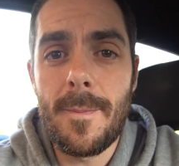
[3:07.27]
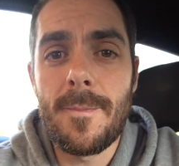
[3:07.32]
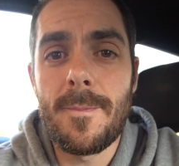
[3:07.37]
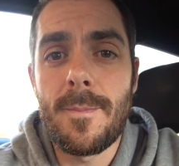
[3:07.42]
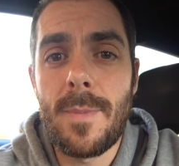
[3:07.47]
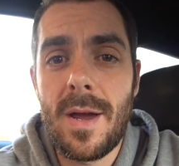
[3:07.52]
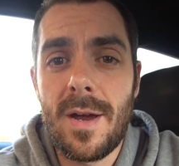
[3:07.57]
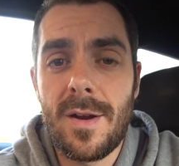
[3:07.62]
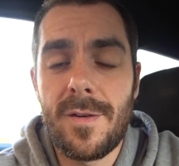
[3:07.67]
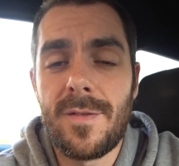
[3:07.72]

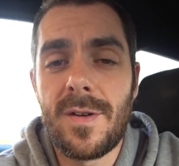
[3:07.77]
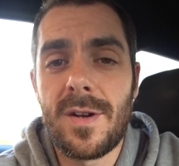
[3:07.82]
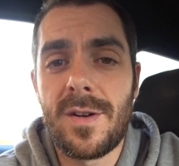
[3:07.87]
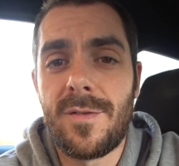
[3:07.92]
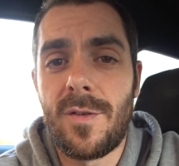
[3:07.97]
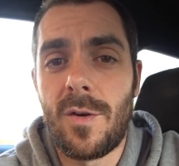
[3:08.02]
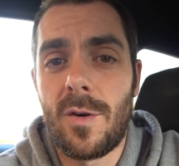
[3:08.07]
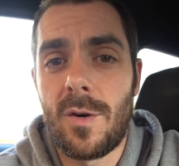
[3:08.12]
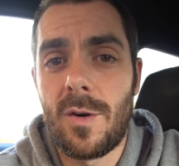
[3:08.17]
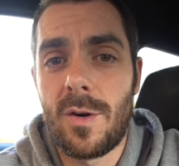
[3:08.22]
perfect
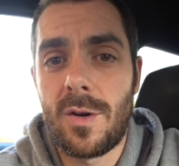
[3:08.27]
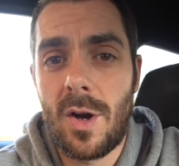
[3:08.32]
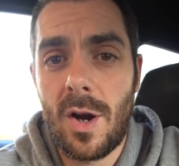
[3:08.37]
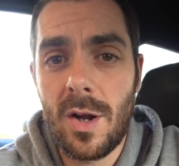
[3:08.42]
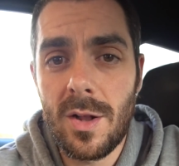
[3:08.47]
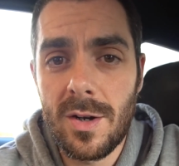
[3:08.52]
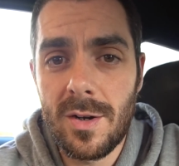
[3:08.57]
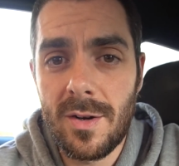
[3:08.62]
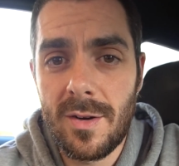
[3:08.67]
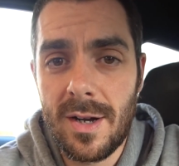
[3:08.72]
for
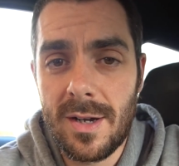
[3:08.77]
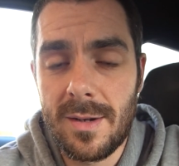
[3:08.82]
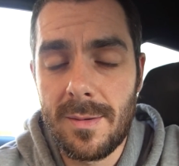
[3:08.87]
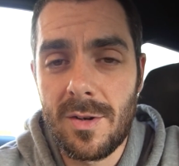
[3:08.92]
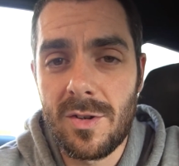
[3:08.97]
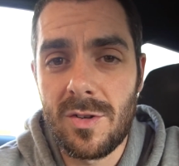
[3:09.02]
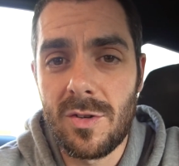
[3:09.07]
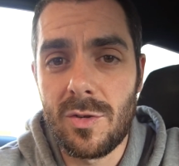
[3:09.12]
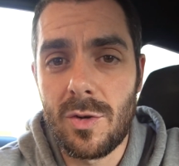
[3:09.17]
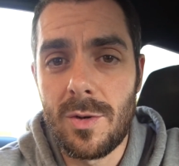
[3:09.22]
colour grading,
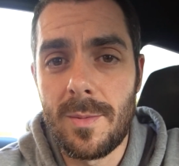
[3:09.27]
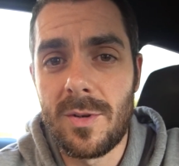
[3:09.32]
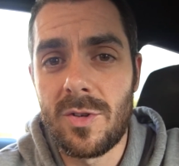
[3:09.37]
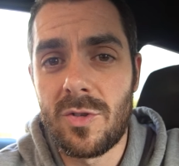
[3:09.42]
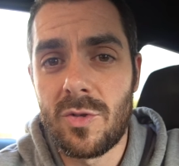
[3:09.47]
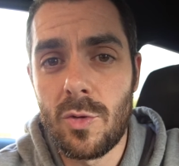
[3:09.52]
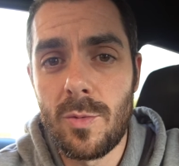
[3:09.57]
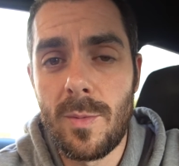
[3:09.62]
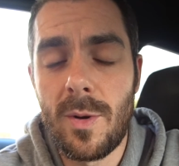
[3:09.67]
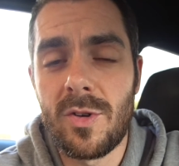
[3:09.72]
because there's going to be
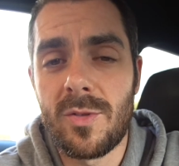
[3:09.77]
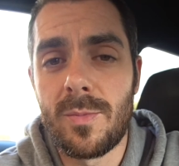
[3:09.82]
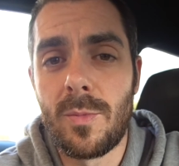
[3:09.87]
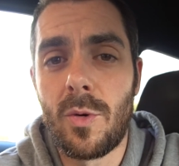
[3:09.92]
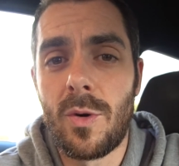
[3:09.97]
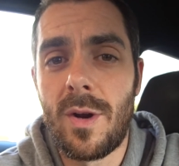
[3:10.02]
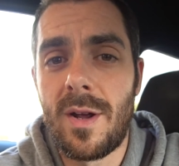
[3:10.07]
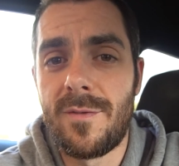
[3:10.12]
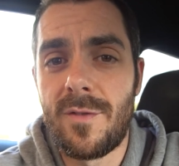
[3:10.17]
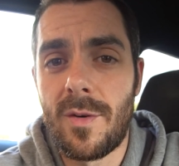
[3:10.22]
so much
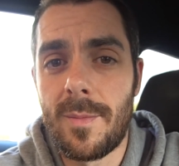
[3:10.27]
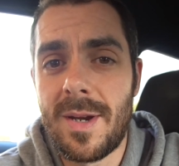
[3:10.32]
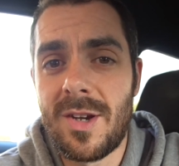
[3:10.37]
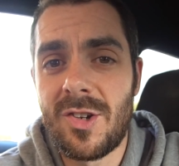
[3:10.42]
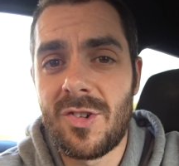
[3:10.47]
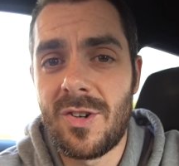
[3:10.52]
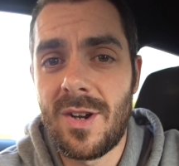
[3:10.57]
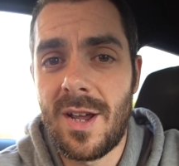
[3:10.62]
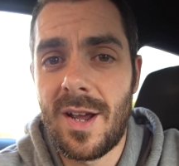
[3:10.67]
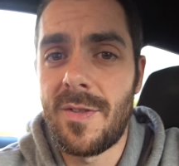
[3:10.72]
more
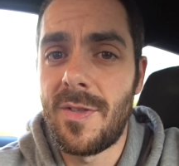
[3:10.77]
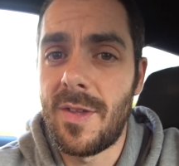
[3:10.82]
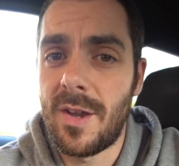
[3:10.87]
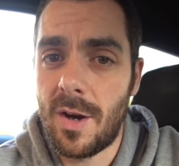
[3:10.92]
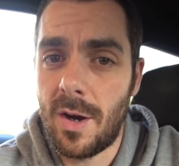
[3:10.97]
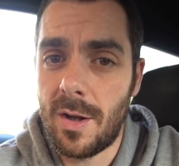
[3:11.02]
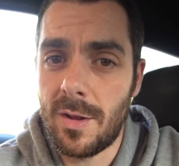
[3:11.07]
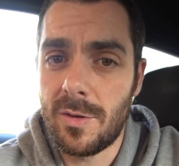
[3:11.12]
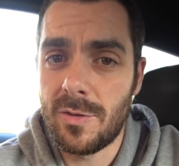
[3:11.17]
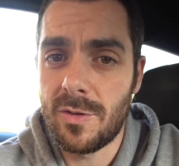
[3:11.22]
information in the
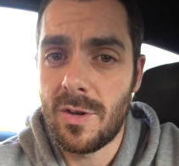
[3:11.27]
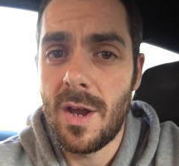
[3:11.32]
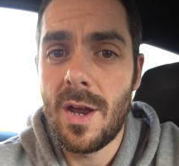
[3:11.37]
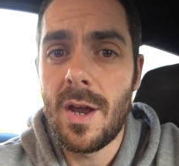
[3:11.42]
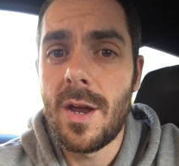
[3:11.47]
colours